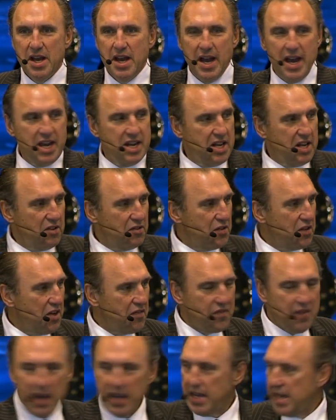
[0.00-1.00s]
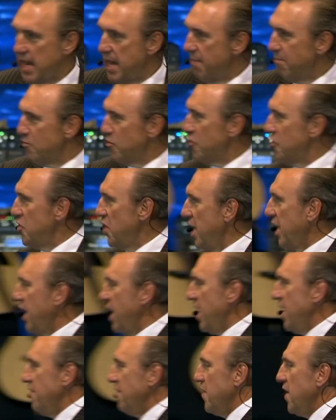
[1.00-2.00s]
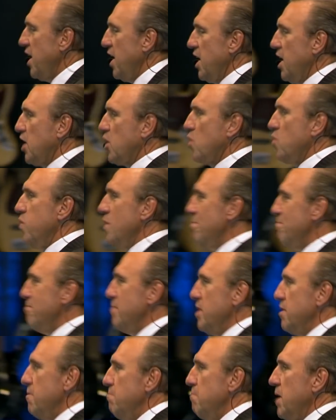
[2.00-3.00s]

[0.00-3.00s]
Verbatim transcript: And he said they kept checking the equipment